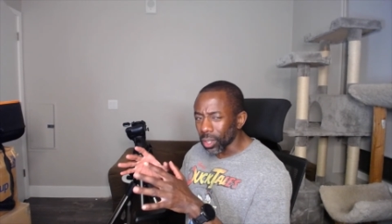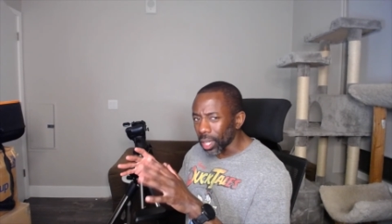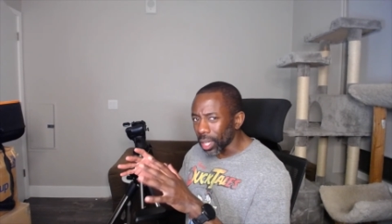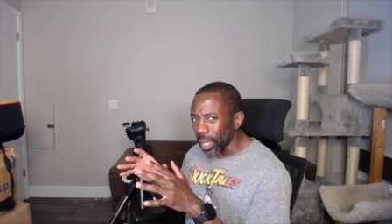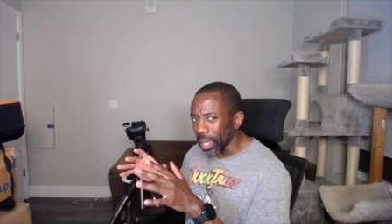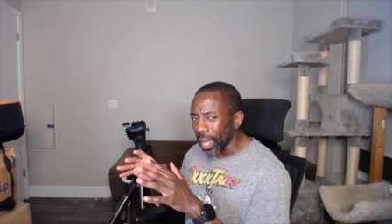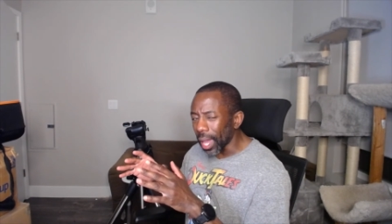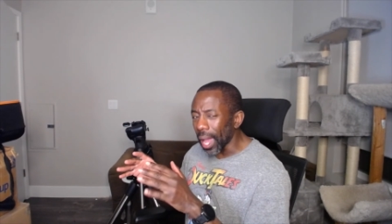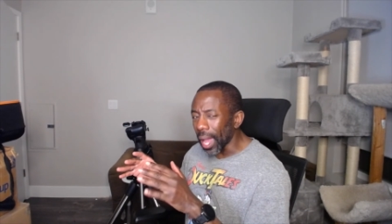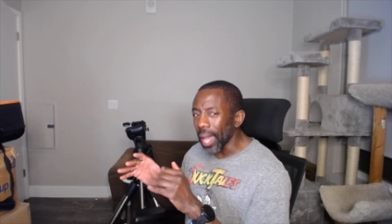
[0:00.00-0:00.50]

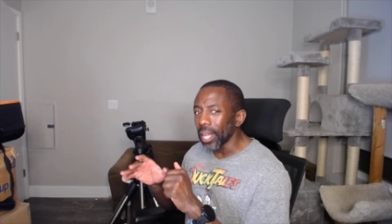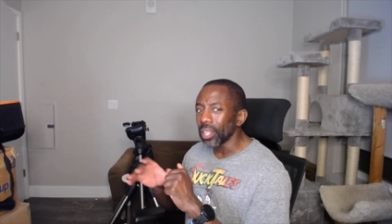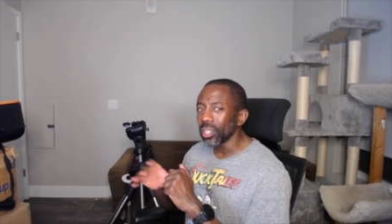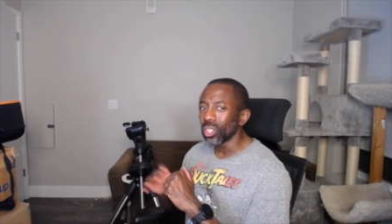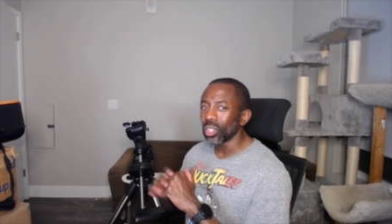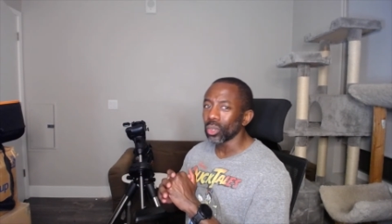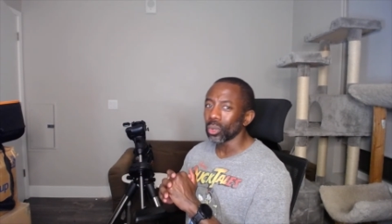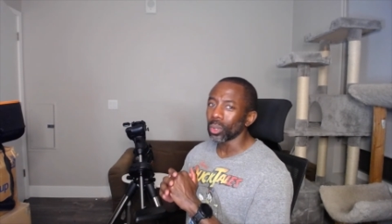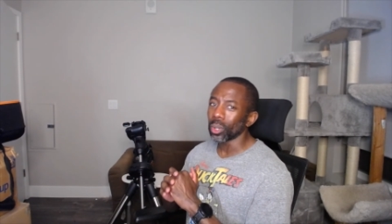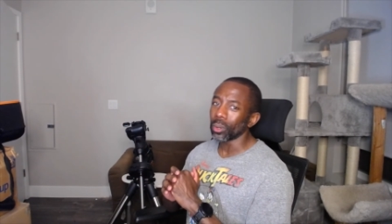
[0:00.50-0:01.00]
kind of
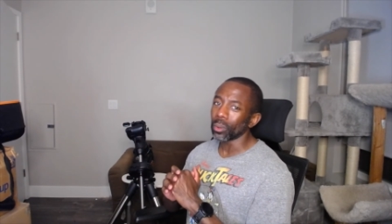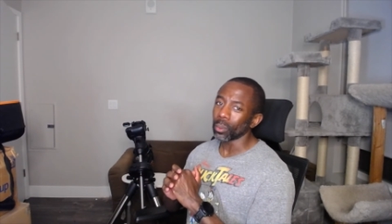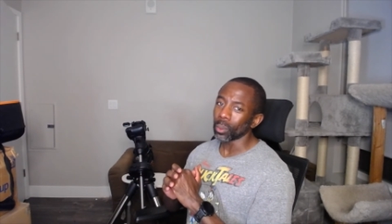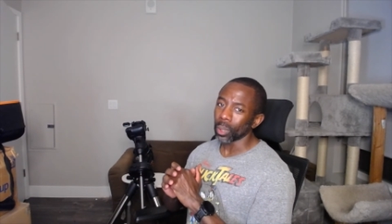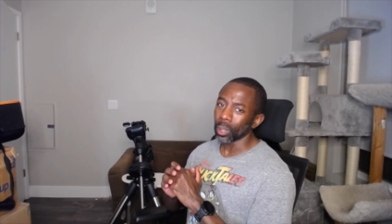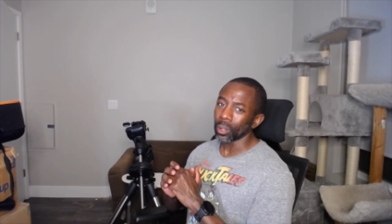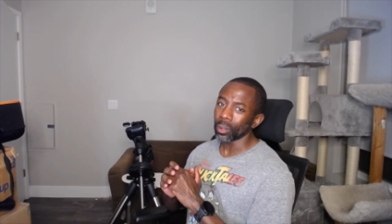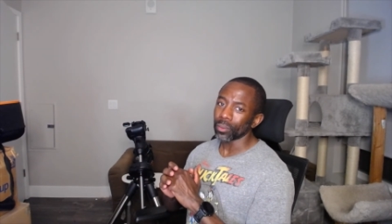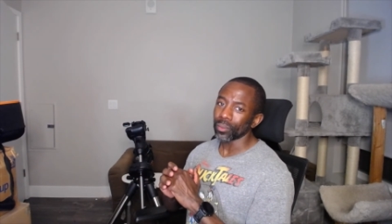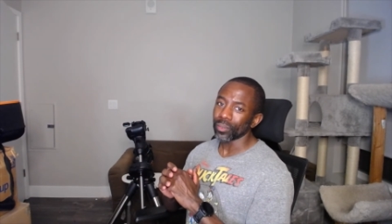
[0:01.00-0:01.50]
do it
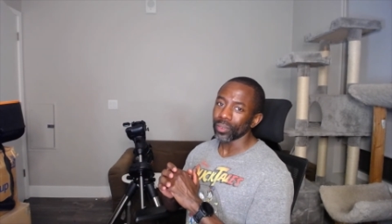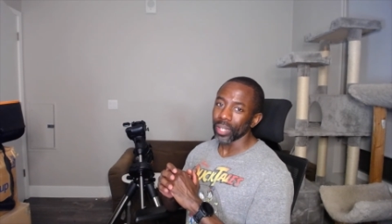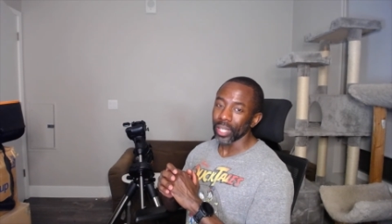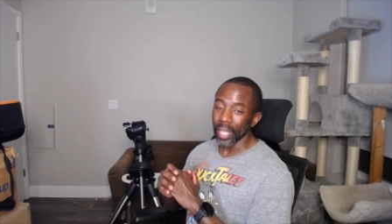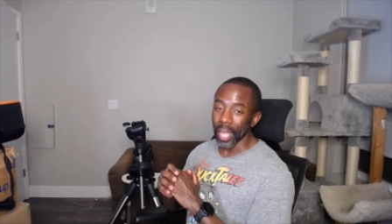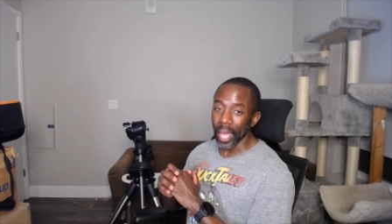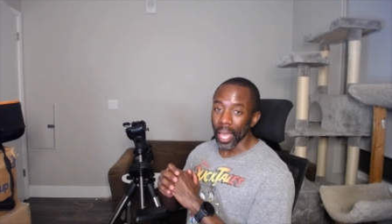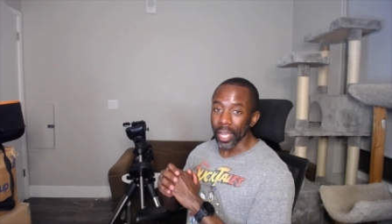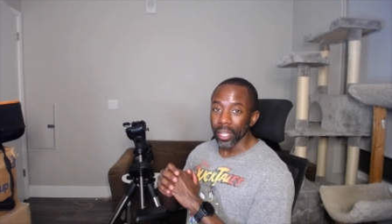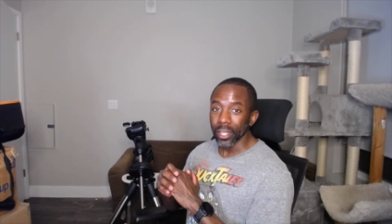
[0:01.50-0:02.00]
with an
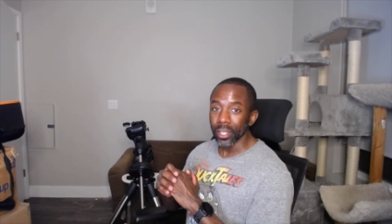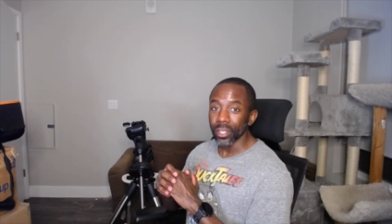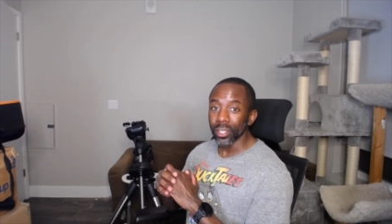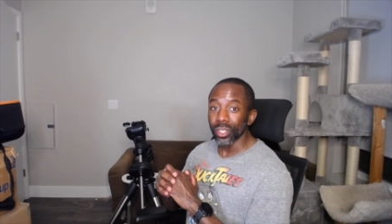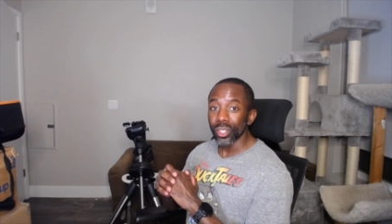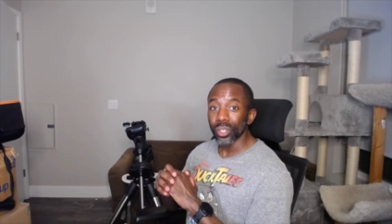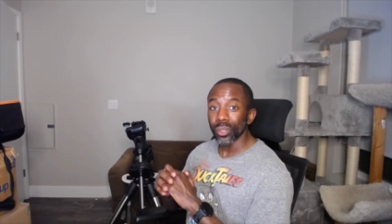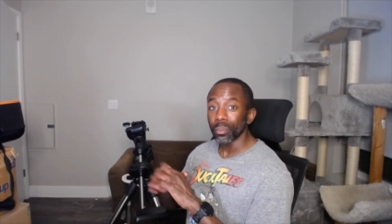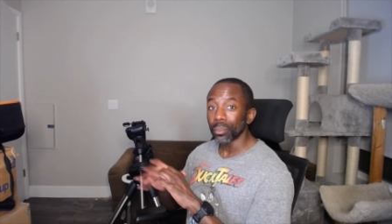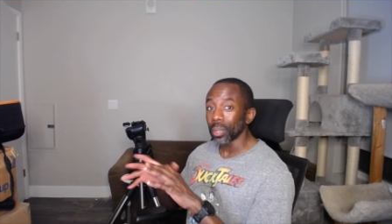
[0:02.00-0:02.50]

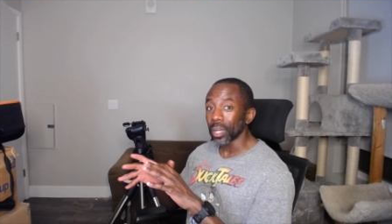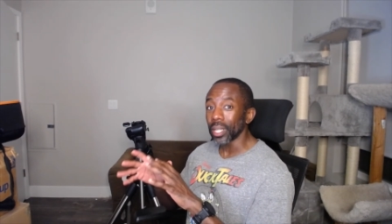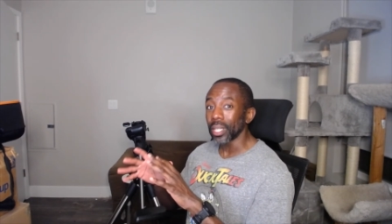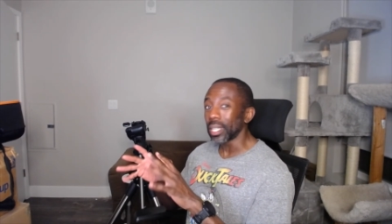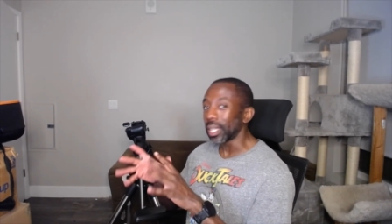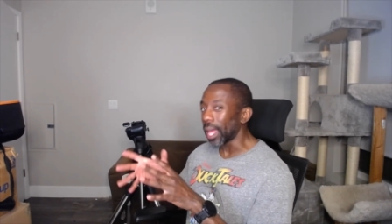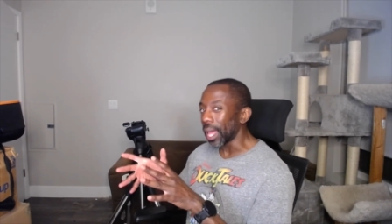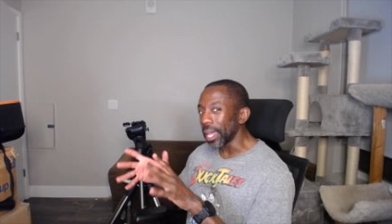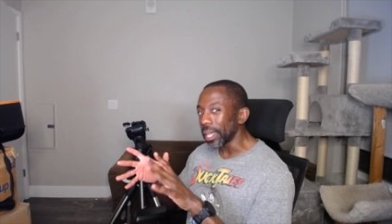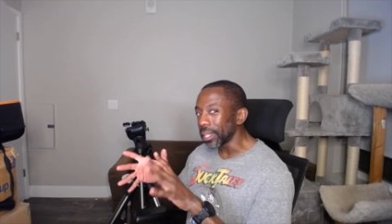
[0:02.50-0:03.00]
8-inch, but an
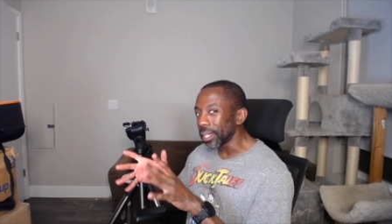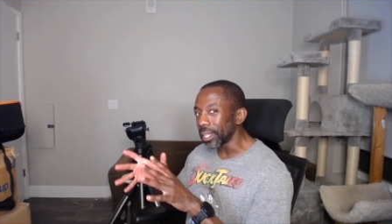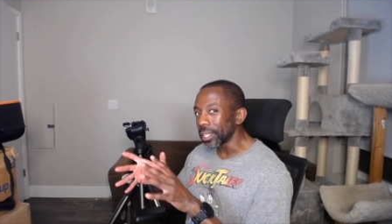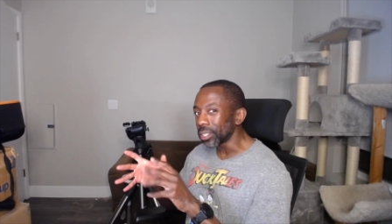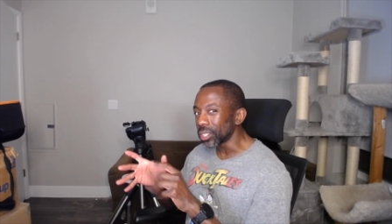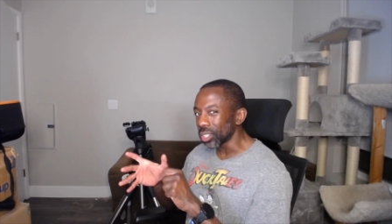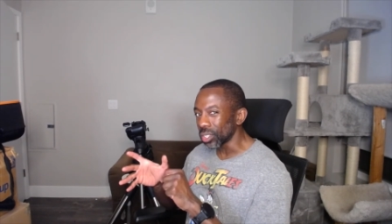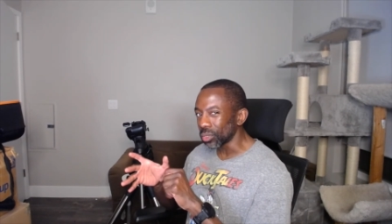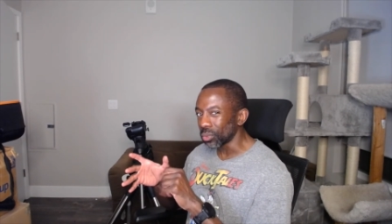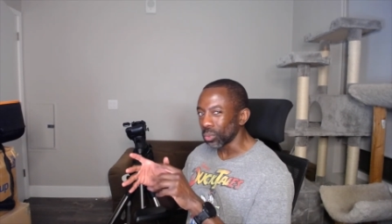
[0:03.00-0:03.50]

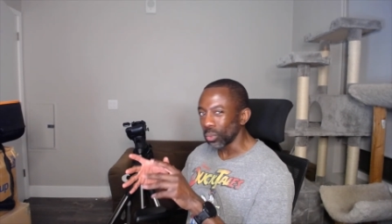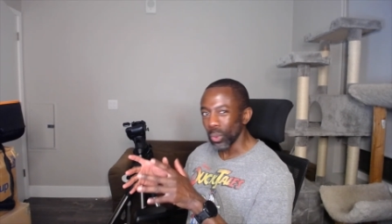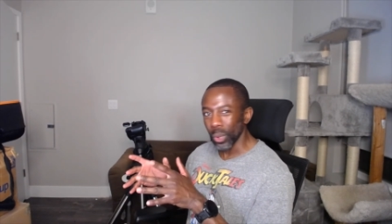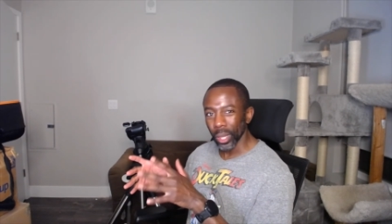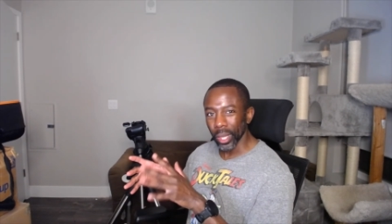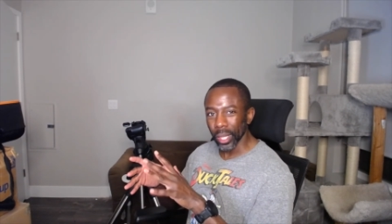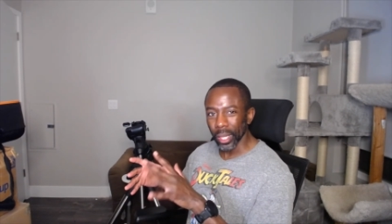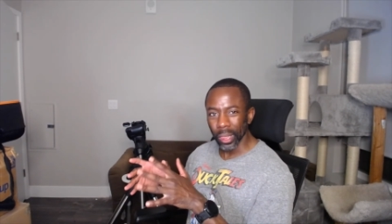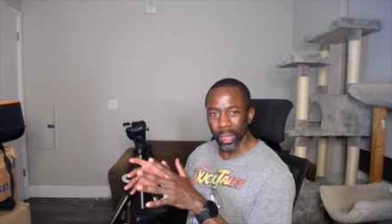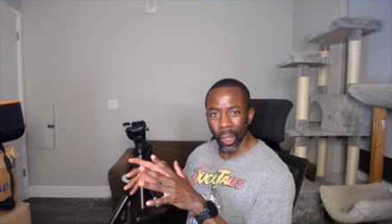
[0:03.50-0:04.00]
8-inch is
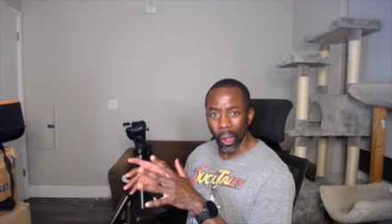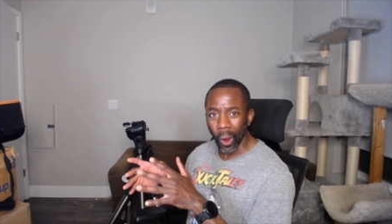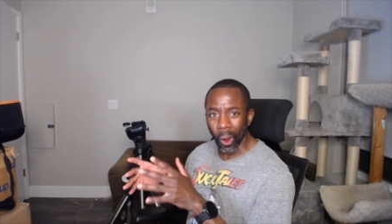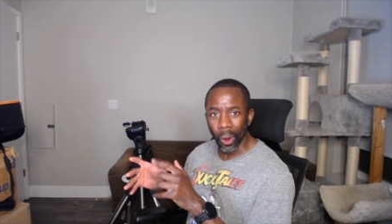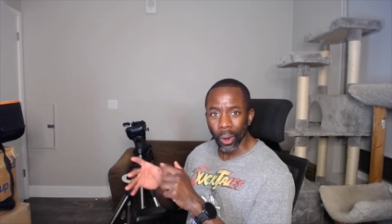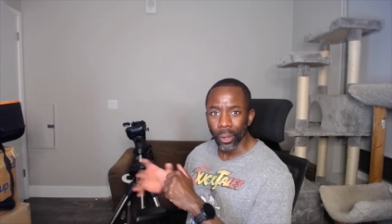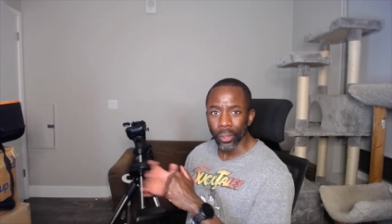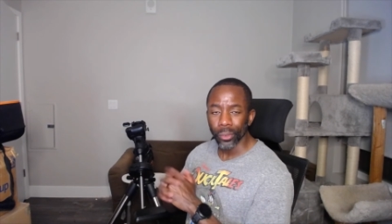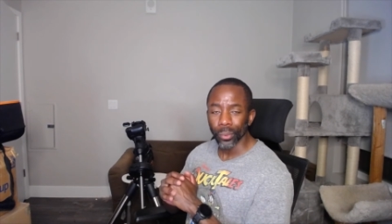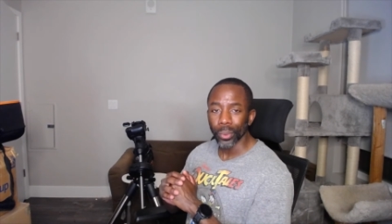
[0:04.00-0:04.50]
really
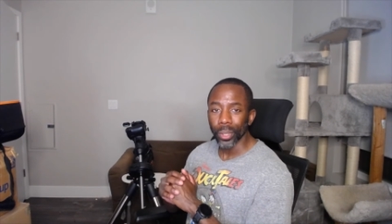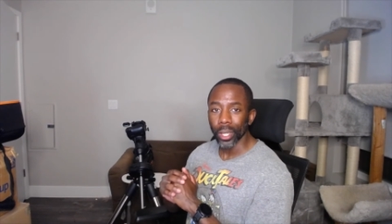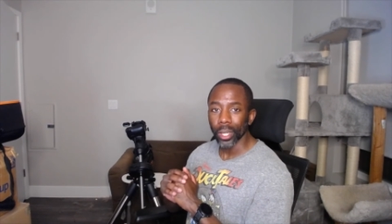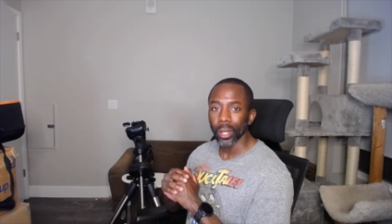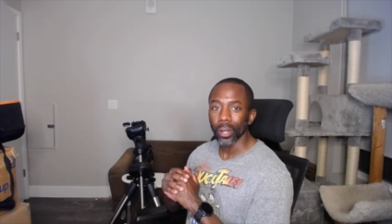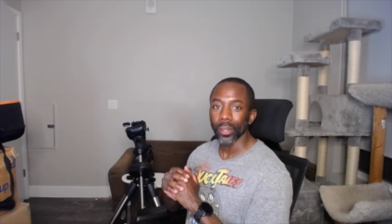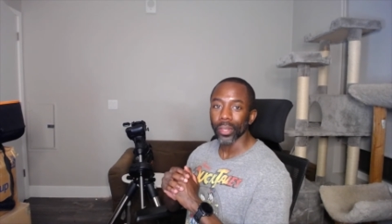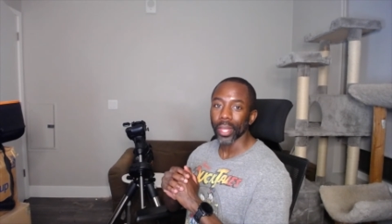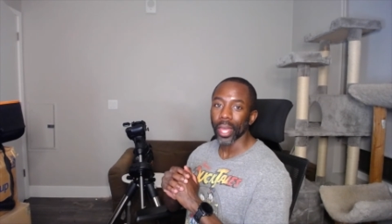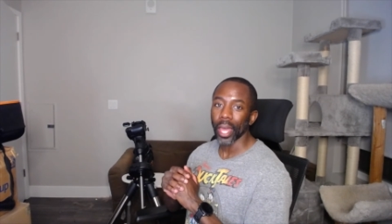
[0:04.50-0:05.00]
large when it
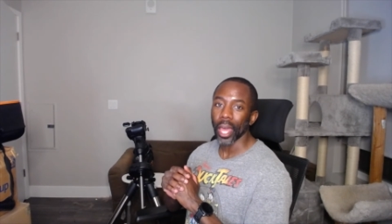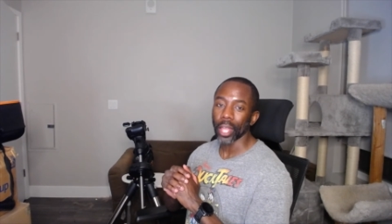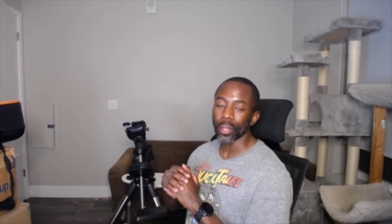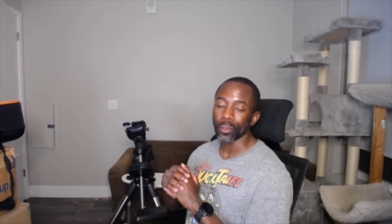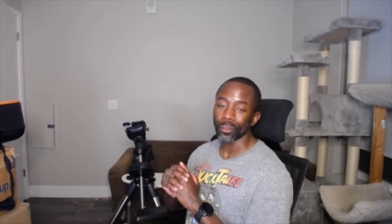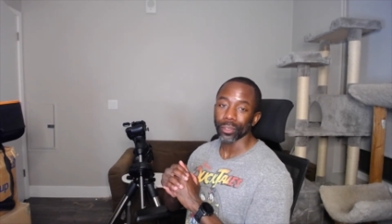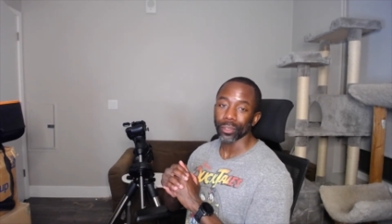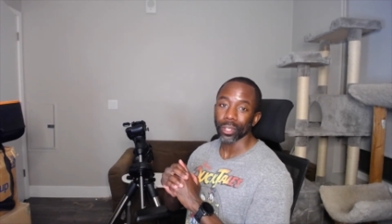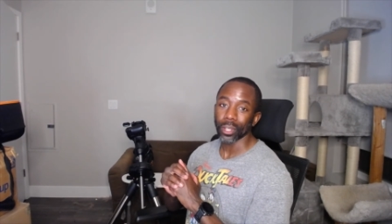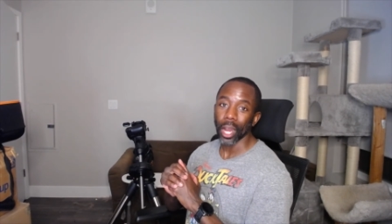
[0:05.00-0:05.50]
comes to
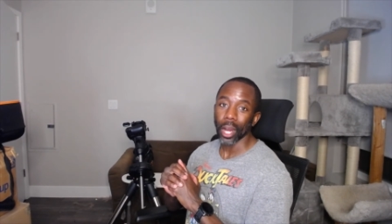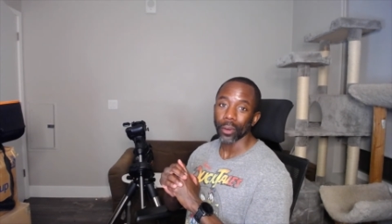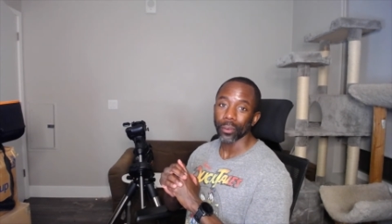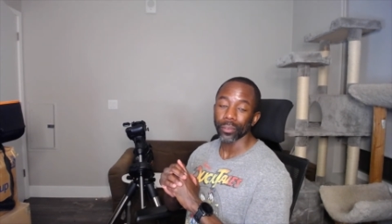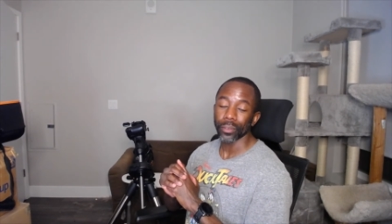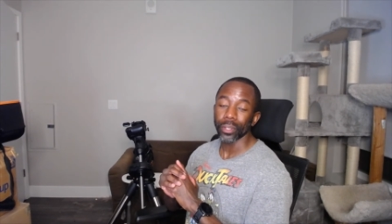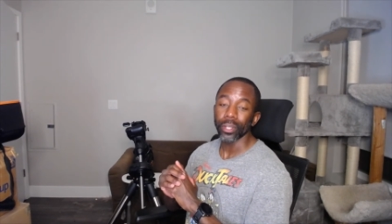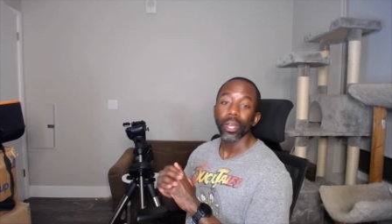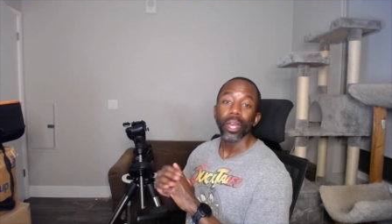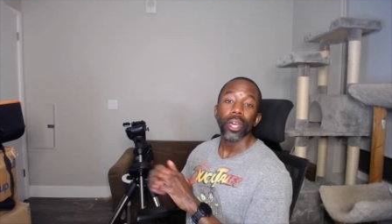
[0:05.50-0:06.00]

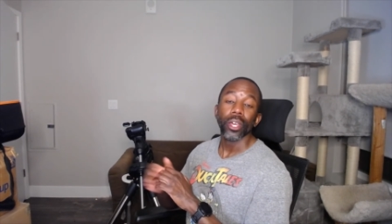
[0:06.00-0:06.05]
astrophotography.